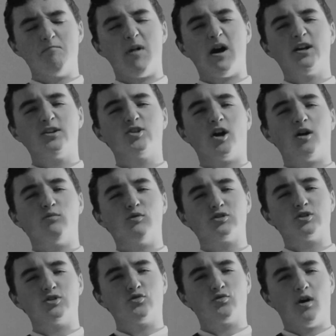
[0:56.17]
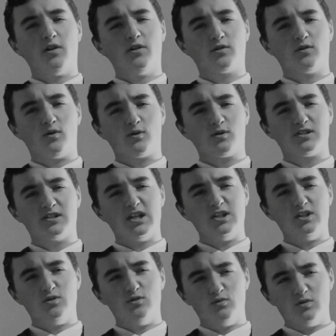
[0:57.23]
My job was to draw the cords they
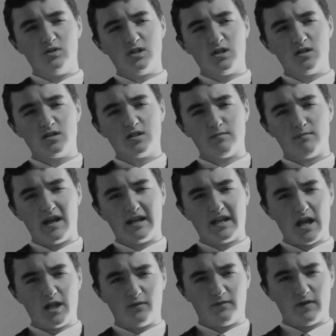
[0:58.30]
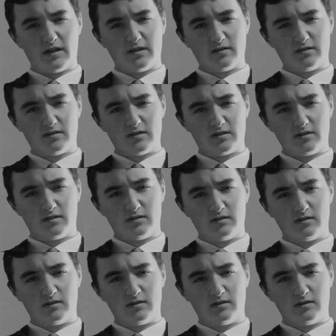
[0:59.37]
used to make elevators.